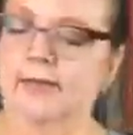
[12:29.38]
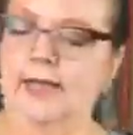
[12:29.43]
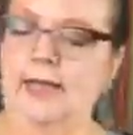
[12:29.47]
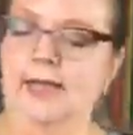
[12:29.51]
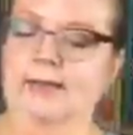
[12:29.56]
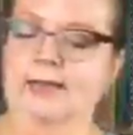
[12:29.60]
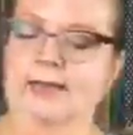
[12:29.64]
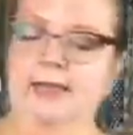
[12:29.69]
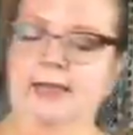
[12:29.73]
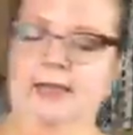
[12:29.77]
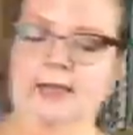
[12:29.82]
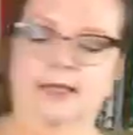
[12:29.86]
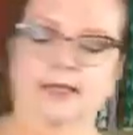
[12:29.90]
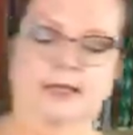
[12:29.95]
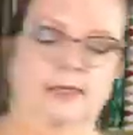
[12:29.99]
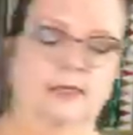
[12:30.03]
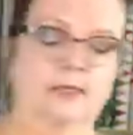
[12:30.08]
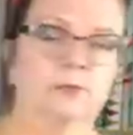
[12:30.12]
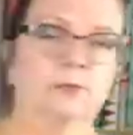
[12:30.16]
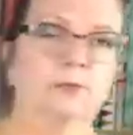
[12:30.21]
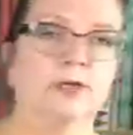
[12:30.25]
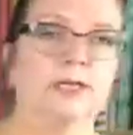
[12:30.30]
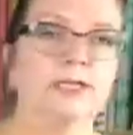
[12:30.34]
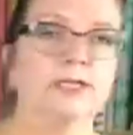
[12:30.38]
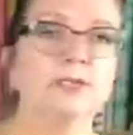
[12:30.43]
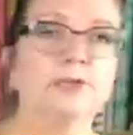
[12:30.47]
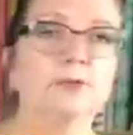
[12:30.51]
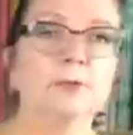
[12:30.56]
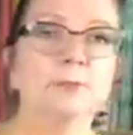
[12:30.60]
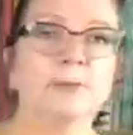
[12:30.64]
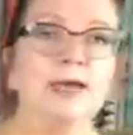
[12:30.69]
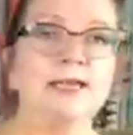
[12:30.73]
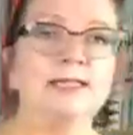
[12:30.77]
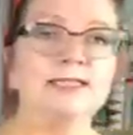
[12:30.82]
And then you want to
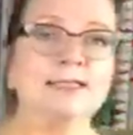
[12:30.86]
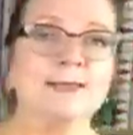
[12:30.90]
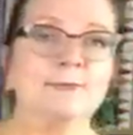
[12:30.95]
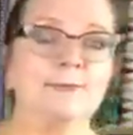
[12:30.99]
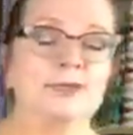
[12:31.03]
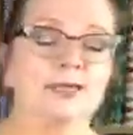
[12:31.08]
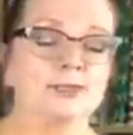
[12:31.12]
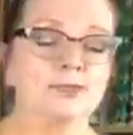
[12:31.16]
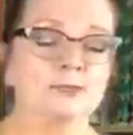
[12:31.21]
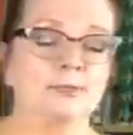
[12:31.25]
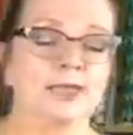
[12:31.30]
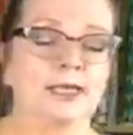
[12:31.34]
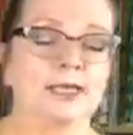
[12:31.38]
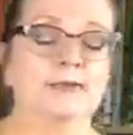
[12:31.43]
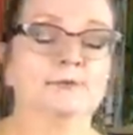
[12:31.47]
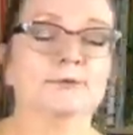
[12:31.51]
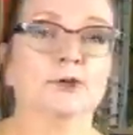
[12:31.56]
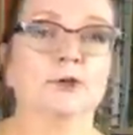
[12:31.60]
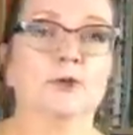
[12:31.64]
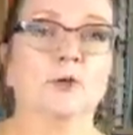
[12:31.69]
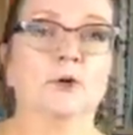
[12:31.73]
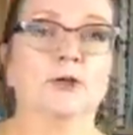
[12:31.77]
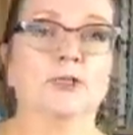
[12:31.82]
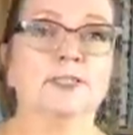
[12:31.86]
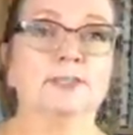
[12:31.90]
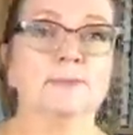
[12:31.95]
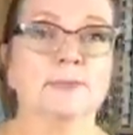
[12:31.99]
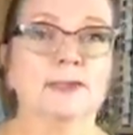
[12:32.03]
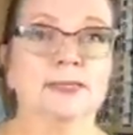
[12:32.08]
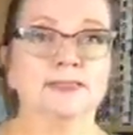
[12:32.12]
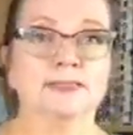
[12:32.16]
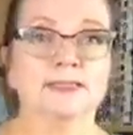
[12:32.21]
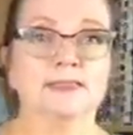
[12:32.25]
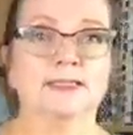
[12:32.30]
do a bicep measurement if you're going
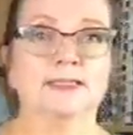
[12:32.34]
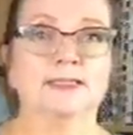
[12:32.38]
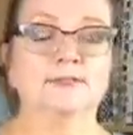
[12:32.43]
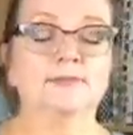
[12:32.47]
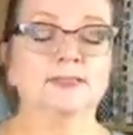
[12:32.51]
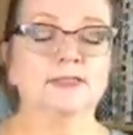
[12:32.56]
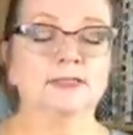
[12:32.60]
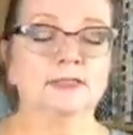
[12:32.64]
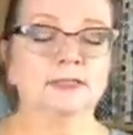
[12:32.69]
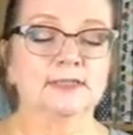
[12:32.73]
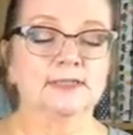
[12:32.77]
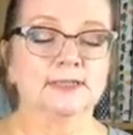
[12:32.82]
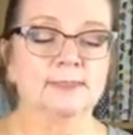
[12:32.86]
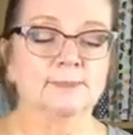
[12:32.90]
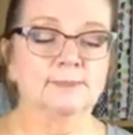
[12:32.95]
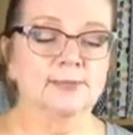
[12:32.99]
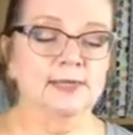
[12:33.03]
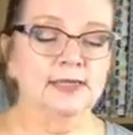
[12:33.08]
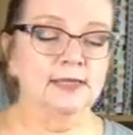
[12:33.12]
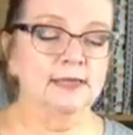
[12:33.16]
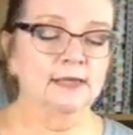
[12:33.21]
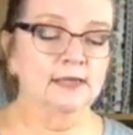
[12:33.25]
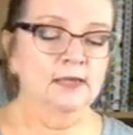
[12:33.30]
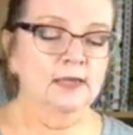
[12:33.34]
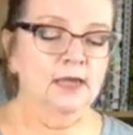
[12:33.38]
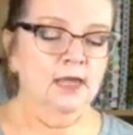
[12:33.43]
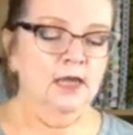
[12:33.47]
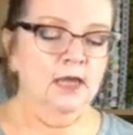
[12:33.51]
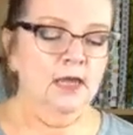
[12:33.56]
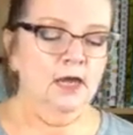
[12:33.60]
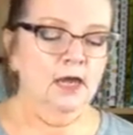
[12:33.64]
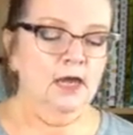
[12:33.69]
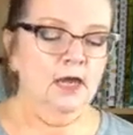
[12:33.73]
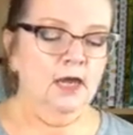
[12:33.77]
to make sleeves on something.
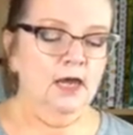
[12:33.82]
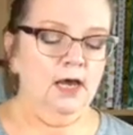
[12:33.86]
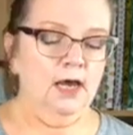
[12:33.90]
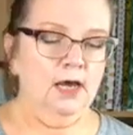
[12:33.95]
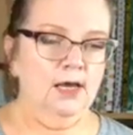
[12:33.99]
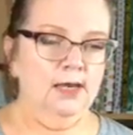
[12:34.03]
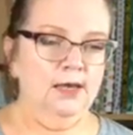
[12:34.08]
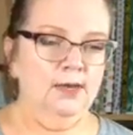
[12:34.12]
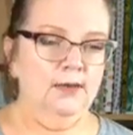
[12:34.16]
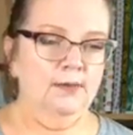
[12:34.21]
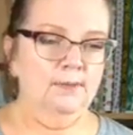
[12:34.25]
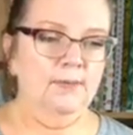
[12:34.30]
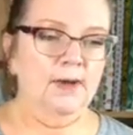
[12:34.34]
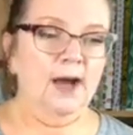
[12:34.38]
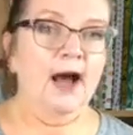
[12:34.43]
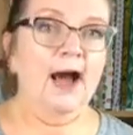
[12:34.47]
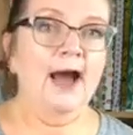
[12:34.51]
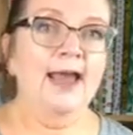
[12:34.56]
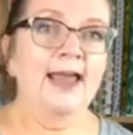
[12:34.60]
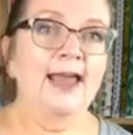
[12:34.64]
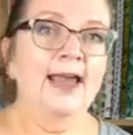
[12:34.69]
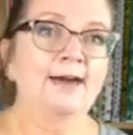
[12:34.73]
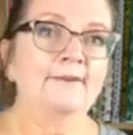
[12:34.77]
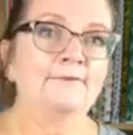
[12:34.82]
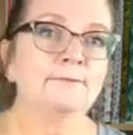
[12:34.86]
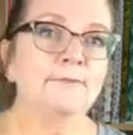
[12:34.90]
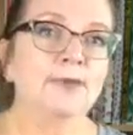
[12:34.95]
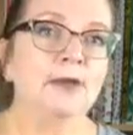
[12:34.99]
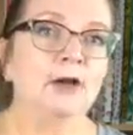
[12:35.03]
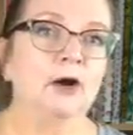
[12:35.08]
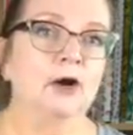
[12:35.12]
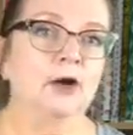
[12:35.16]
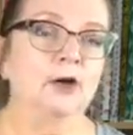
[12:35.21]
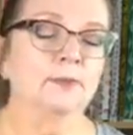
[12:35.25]
I have
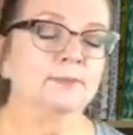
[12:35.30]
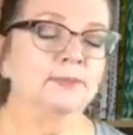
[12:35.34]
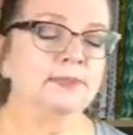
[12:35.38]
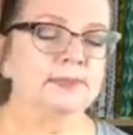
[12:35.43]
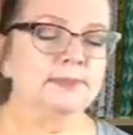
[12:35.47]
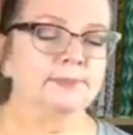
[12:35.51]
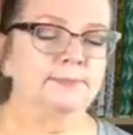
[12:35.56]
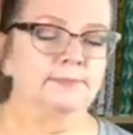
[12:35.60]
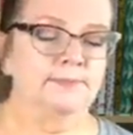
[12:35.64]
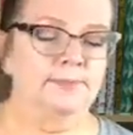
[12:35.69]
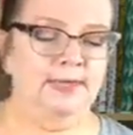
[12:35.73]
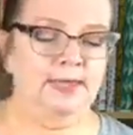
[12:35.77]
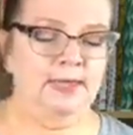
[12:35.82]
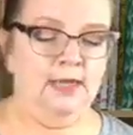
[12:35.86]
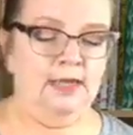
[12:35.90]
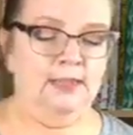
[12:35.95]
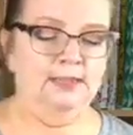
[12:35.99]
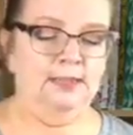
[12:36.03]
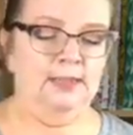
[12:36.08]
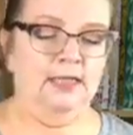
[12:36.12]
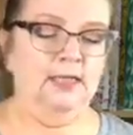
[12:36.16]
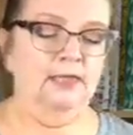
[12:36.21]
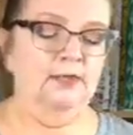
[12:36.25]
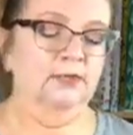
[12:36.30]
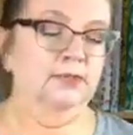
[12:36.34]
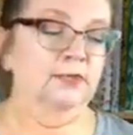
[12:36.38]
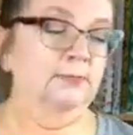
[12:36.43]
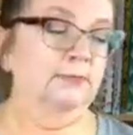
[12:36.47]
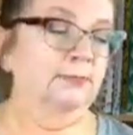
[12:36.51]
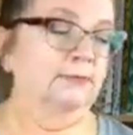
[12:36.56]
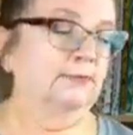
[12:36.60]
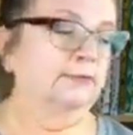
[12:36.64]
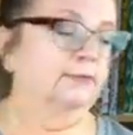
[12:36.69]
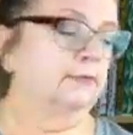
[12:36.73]
big arms because I used
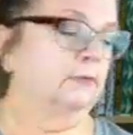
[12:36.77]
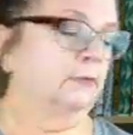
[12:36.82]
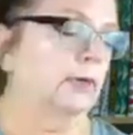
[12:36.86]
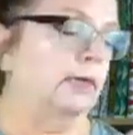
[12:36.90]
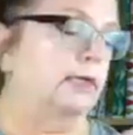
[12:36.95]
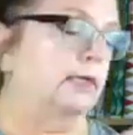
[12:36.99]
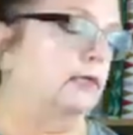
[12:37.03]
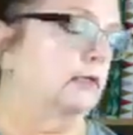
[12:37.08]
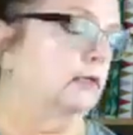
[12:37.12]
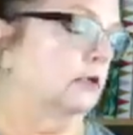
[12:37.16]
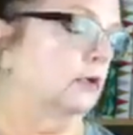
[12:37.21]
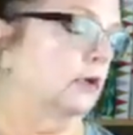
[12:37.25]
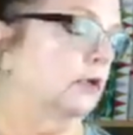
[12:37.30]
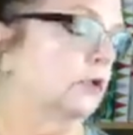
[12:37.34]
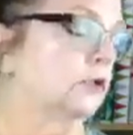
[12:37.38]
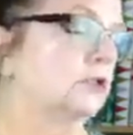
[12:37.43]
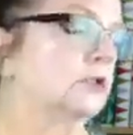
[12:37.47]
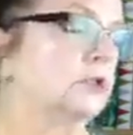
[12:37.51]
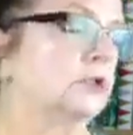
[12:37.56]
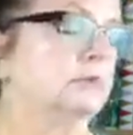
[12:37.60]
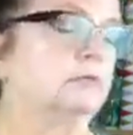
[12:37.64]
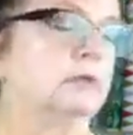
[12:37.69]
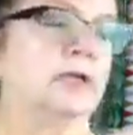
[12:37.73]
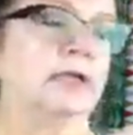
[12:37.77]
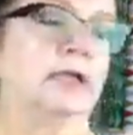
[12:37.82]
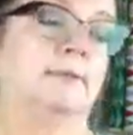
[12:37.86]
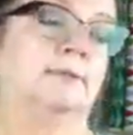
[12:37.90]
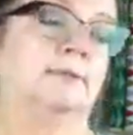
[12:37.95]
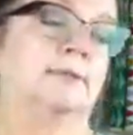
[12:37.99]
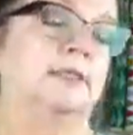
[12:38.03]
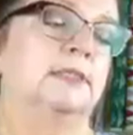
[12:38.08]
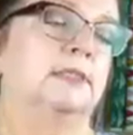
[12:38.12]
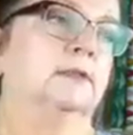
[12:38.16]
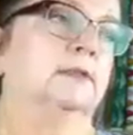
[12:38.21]
to be quite large. Well,
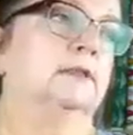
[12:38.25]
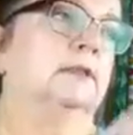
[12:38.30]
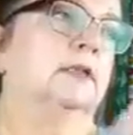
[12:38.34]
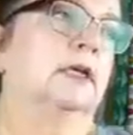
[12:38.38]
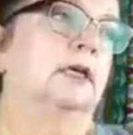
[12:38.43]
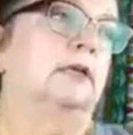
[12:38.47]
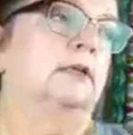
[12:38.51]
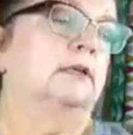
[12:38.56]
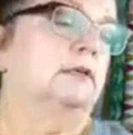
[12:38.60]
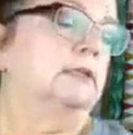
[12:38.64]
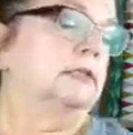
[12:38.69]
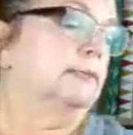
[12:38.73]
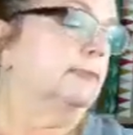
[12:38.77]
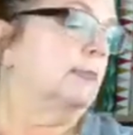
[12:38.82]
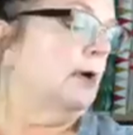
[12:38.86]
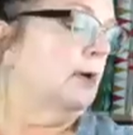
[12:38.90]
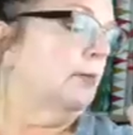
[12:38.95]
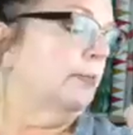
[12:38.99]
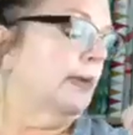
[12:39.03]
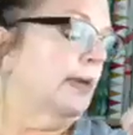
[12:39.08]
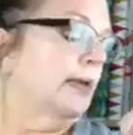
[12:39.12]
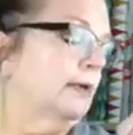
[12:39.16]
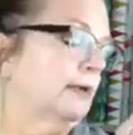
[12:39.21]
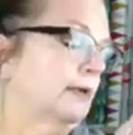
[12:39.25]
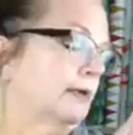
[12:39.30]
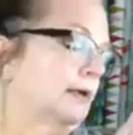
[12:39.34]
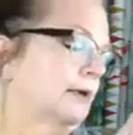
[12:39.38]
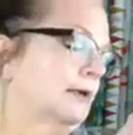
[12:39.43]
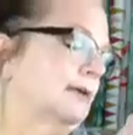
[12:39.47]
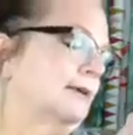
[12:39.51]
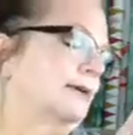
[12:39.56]
I'm still not small, but